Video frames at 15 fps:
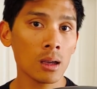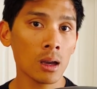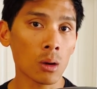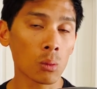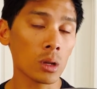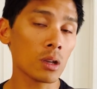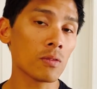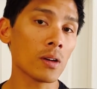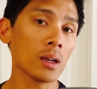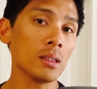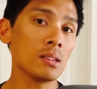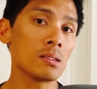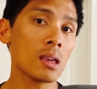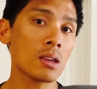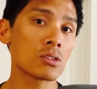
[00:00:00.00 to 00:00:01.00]
where you can find
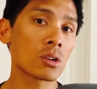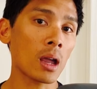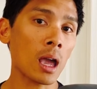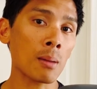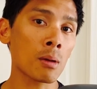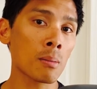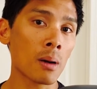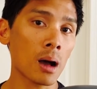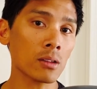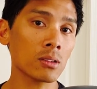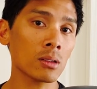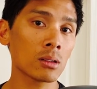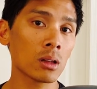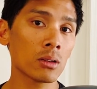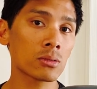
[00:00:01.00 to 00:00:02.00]
these Geezer Hammer boxing
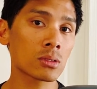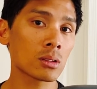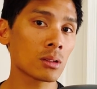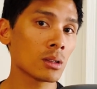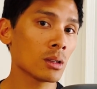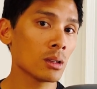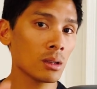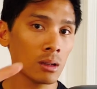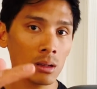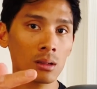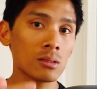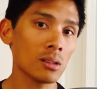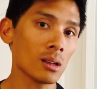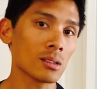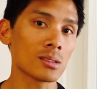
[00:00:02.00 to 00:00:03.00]
gloves.
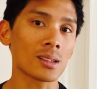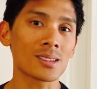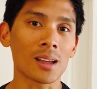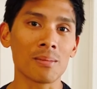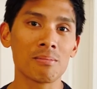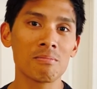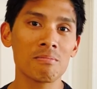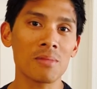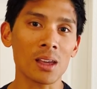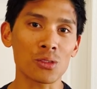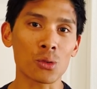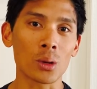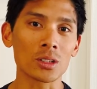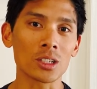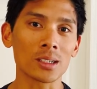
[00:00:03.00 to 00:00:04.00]
See you guys next time. Thanks for
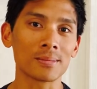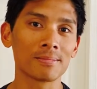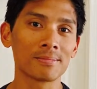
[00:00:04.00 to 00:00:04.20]
watching.